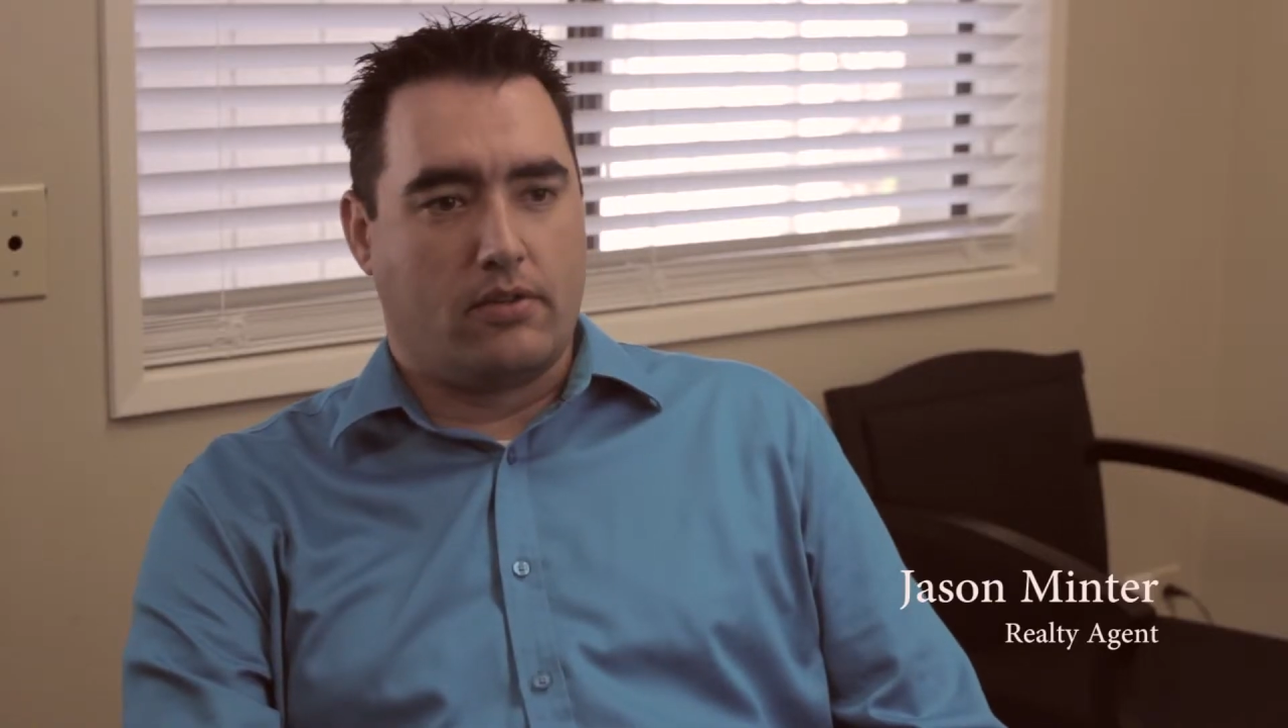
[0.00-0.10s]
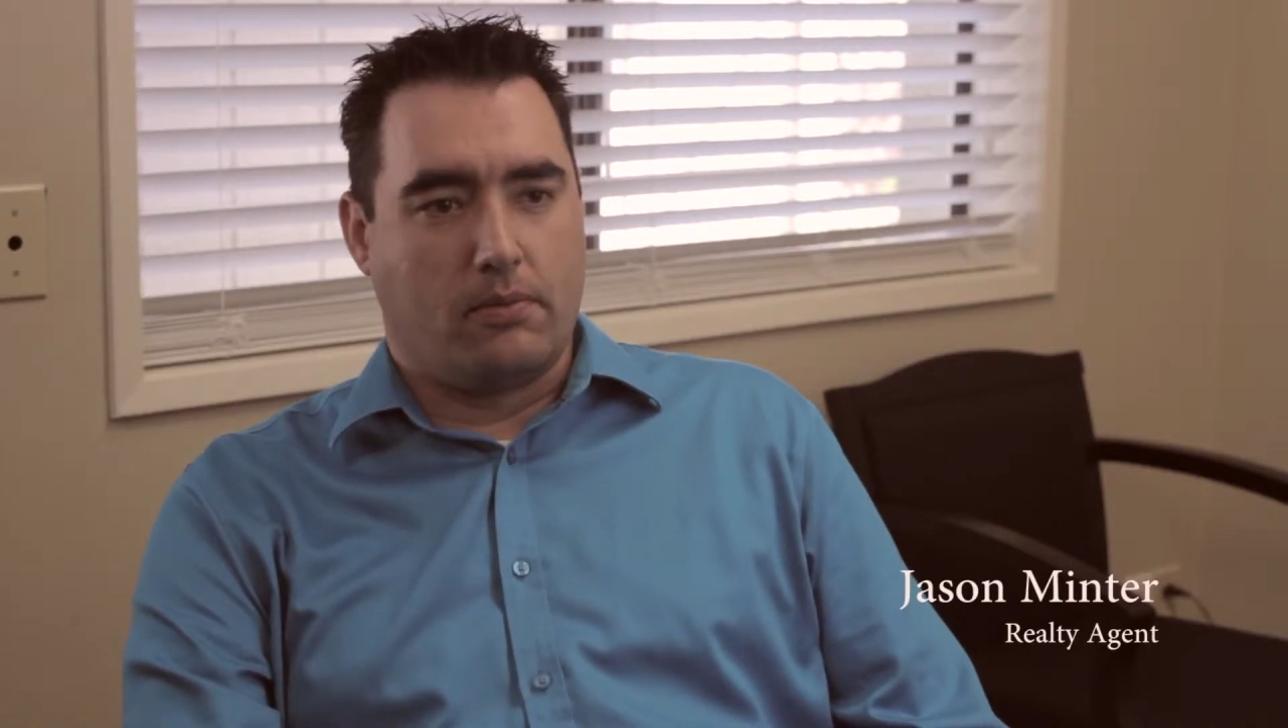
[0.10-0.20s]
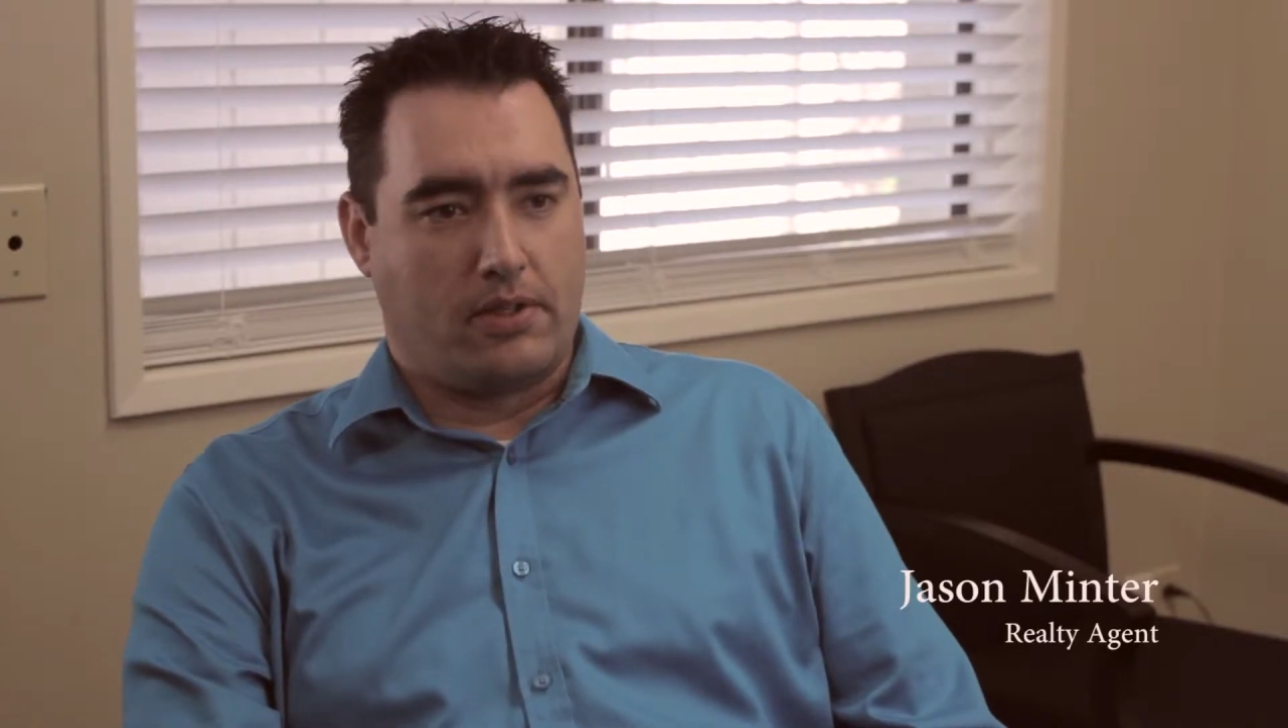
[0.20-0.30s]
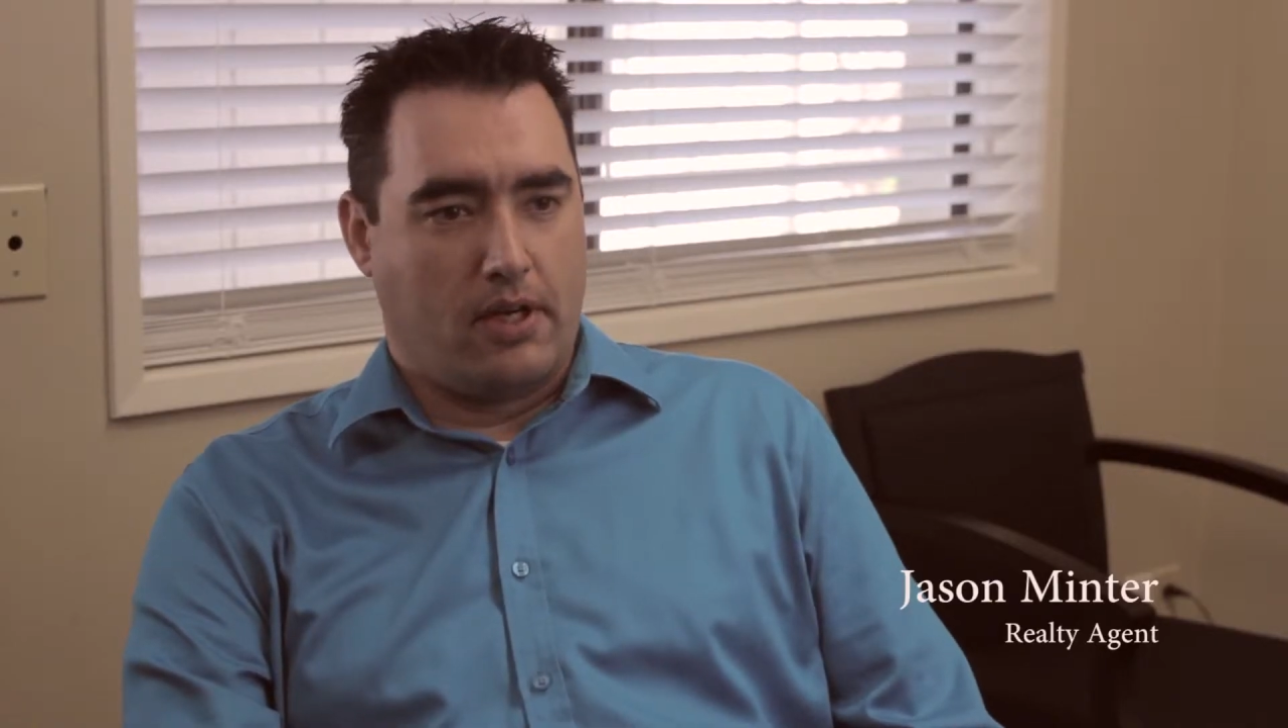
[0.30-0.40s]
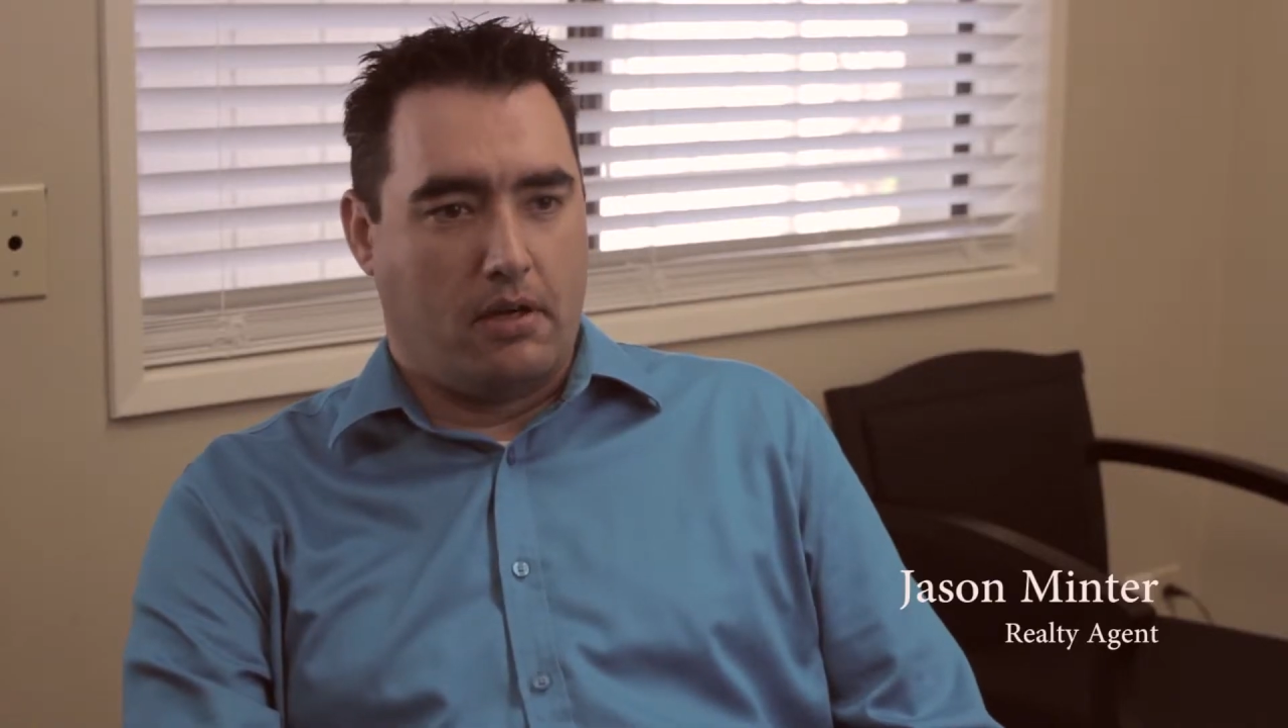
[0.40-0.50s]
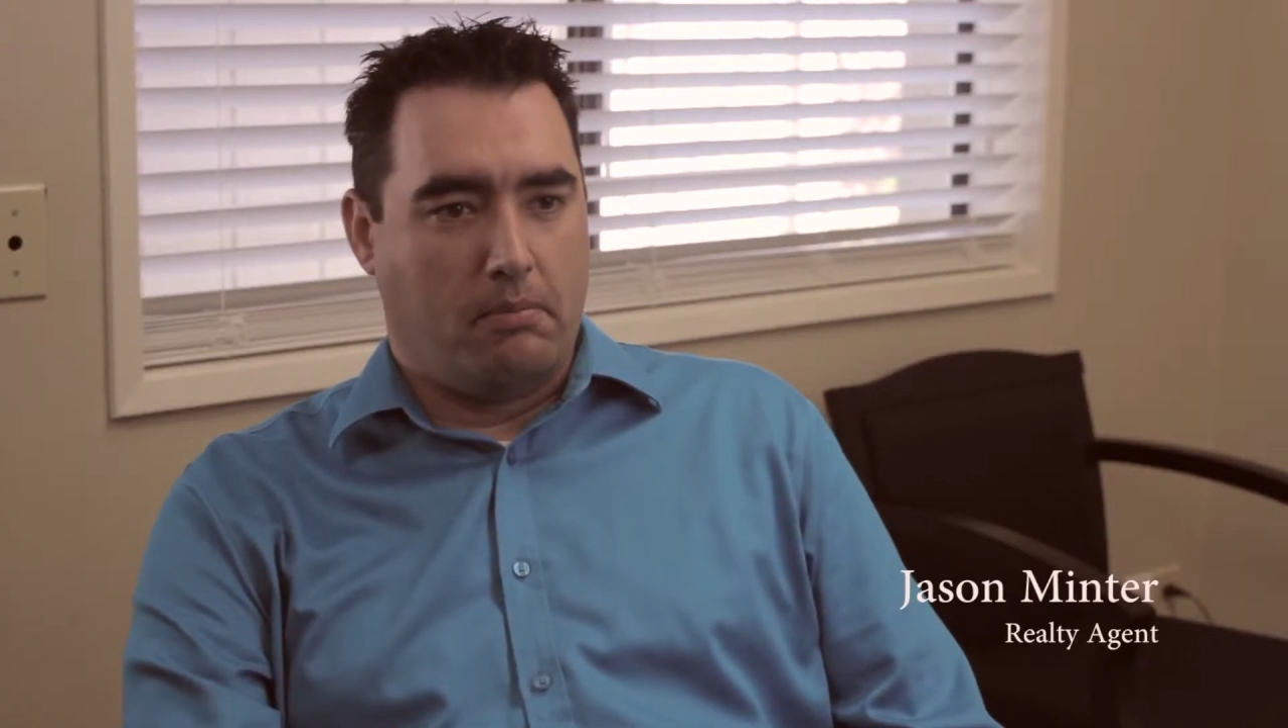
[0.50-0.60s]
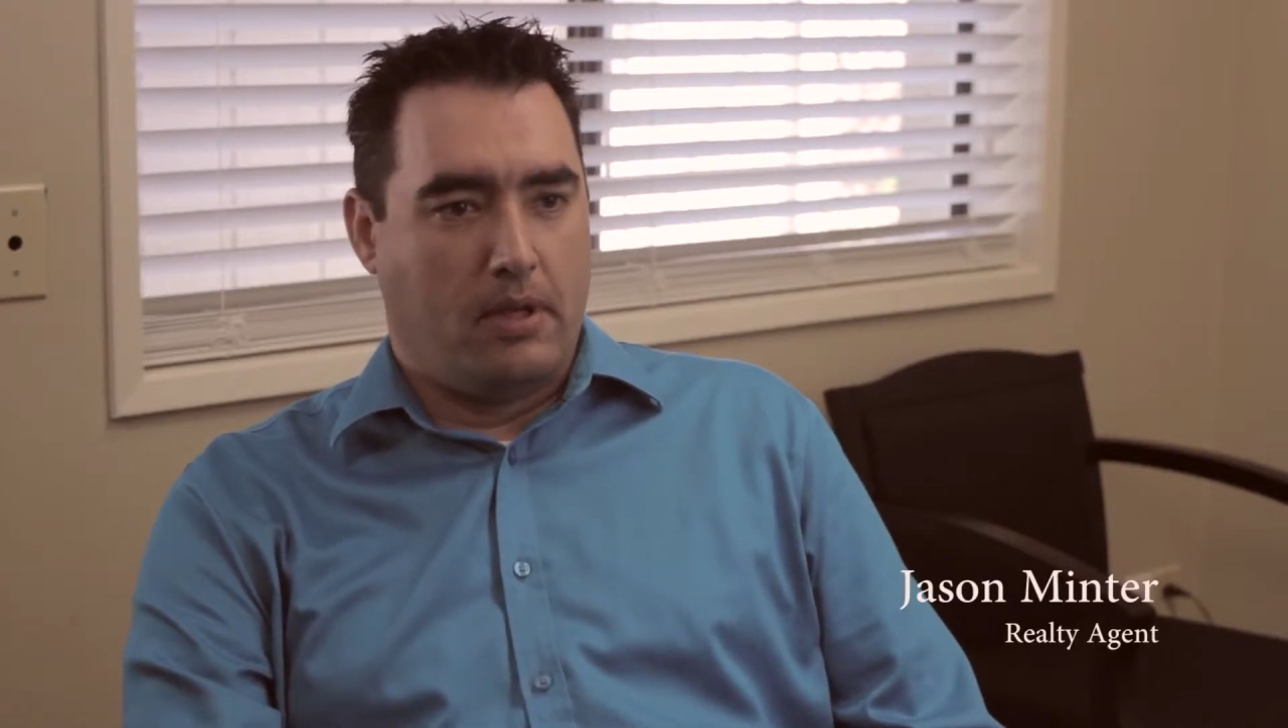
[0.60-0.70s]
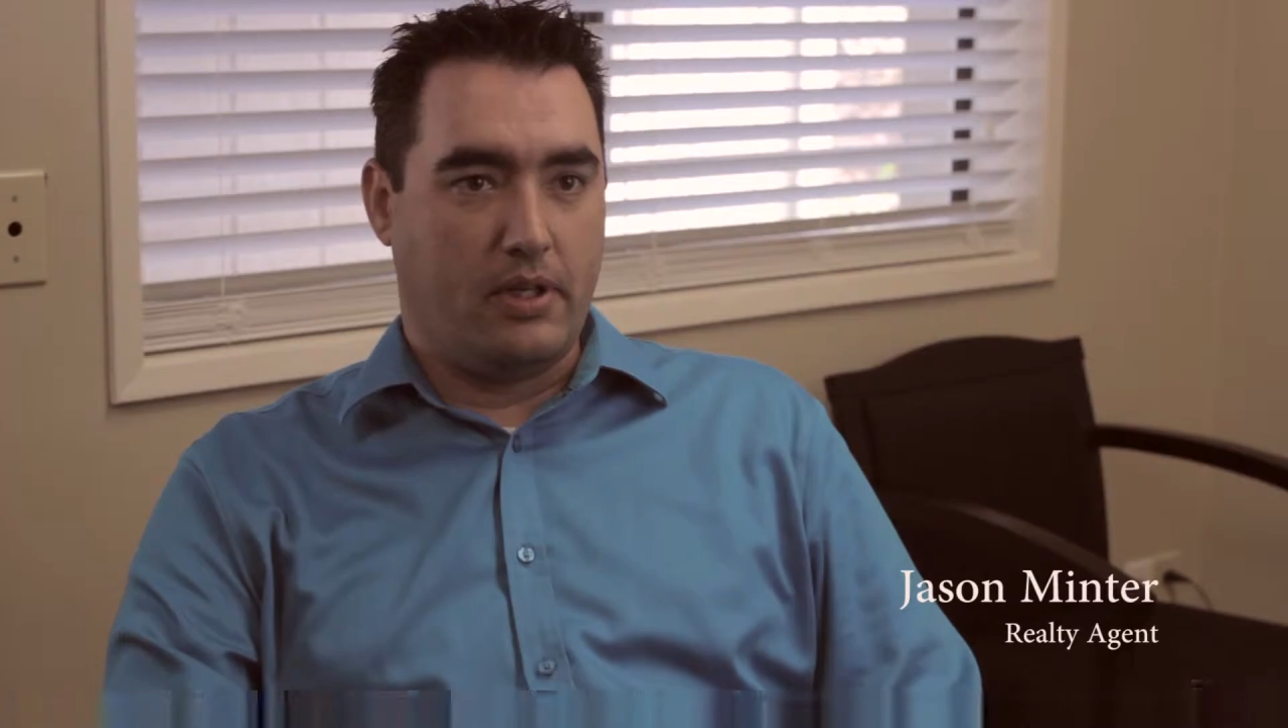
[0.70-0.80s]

so much help.